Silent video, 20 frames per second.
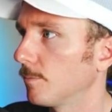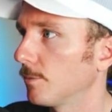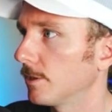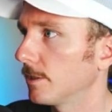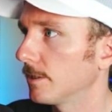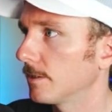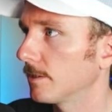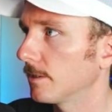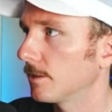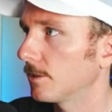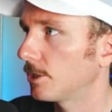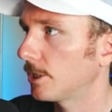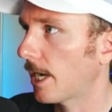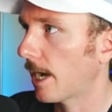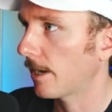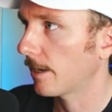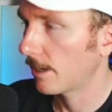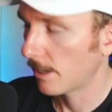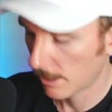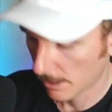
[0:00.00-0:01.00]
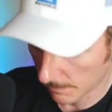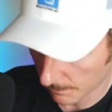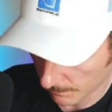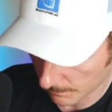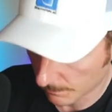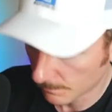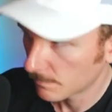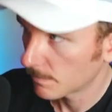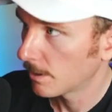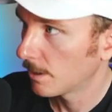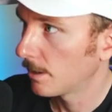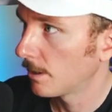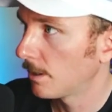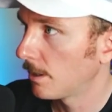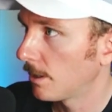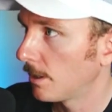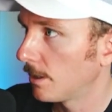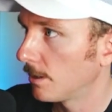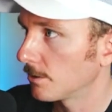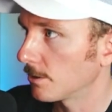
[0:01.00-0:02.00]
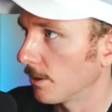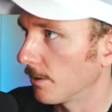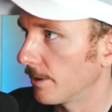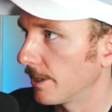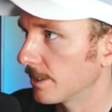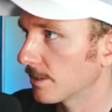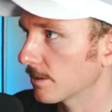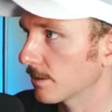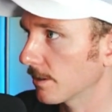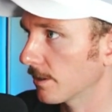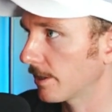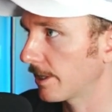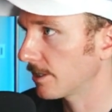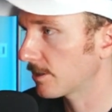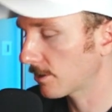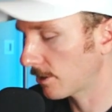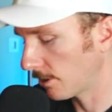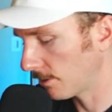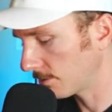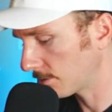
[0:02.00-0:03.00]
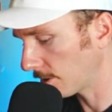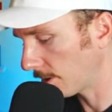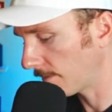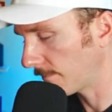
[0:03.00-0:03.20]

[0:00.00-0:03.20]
Put this in the chat here. So this goes